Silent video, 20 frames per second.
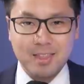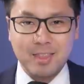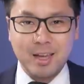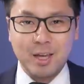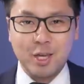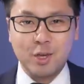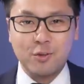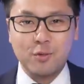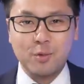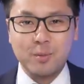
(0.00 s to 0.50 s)

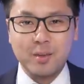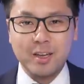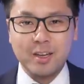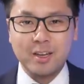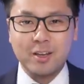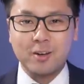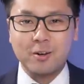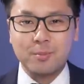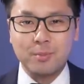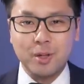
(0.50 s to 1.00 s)
Thank you for being
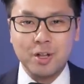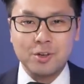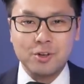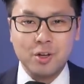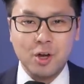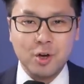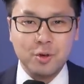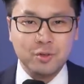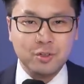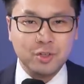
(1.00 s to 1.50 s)
here.
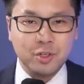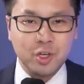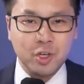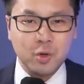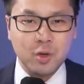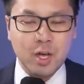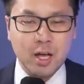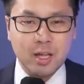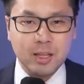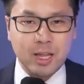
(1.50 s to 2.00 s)
Pleasure hosting
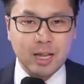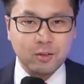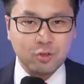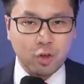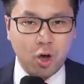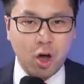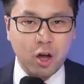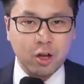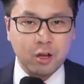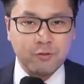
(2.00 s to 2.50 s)
you. Let's
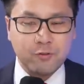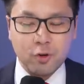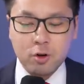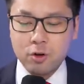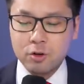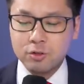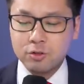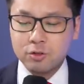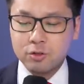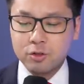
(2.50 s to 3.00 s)
talk
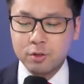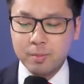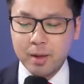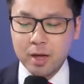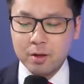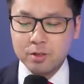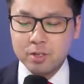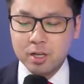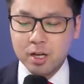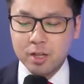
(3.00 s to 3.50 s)
first
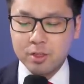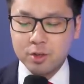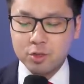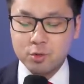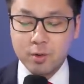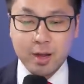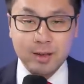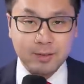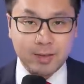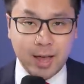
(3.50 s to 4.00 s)
about uh, the
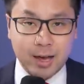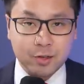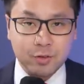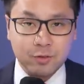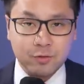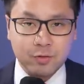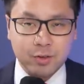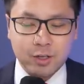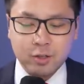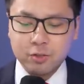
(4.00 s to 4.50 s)

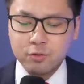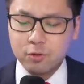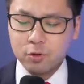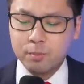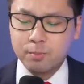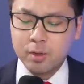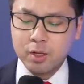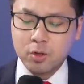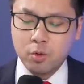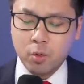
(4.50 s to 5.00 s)
transaction fees
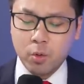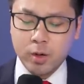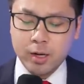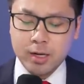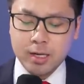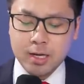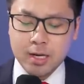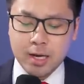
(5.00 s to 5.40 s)
for Bitcoin.